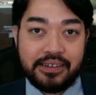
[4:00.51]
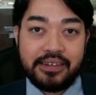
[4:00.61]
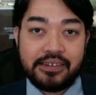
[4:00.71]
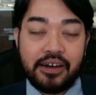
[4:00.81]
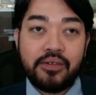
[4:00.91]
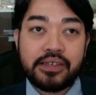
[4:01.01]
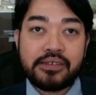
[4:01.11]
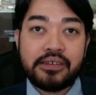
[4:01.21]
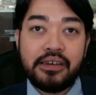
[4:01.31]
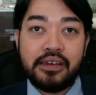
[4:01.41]
there's
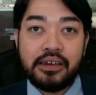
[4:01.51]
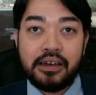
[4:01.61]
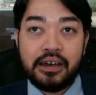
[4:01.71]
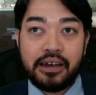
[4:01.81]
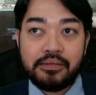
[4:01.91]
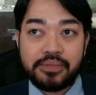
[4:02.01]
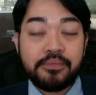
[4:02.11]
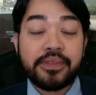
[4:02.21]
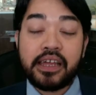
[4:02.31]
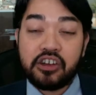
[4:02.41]
always
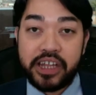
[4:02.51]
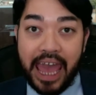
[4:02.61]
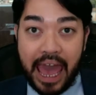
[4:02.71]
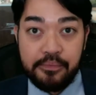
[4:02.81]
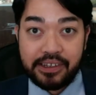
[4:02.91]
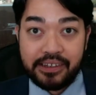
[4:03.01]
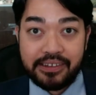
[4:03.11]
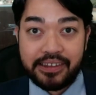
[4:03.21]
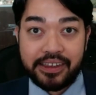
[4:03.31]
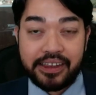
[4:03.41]
something that could happen
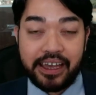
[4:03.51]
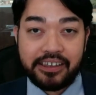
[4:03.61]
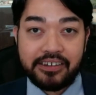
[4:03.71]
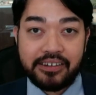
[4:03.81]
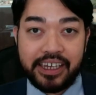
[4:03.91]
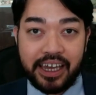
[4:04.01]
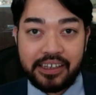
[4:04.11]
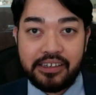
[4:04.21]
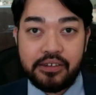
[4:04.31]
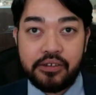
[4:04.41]
that could
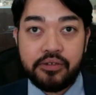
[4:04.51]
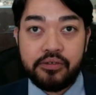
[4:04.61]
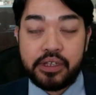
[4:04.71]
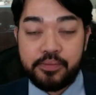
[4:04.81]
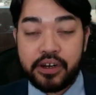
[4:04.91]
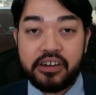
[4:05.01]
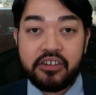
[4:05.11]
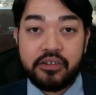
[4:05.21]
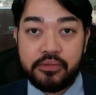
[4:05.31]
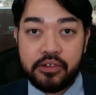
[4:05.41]
get you deported
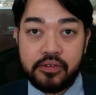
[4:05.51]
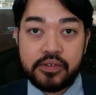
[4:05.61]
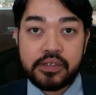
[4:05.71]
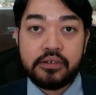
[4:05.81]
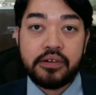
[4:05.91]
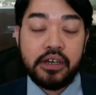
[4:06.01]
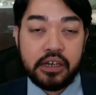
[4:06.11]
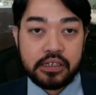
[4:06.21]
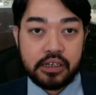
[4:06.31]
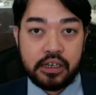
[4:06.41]
or removed. So
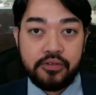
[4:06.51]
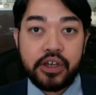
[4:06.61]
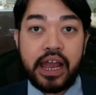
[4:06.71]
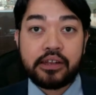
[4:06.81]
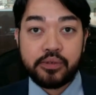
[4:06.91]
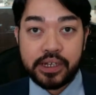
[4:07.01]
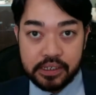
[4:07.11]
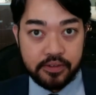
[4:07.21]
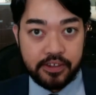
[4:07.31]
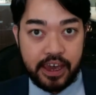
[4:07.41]
if you're at risk
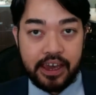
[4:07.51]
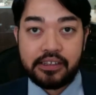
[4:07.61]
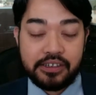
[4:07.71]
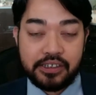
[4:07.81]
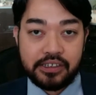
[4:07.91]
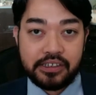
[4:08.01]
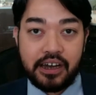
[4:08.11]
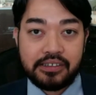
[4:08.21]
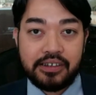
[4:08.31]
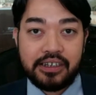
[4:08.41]
of that, you should
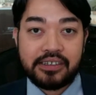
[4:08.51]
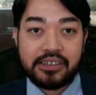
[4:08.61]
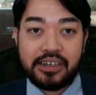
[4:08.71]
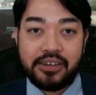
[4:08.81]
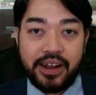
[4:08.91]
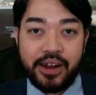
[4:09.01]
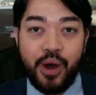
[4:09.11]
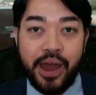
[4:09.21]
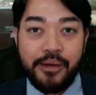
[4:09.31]
talk to an attorney right away.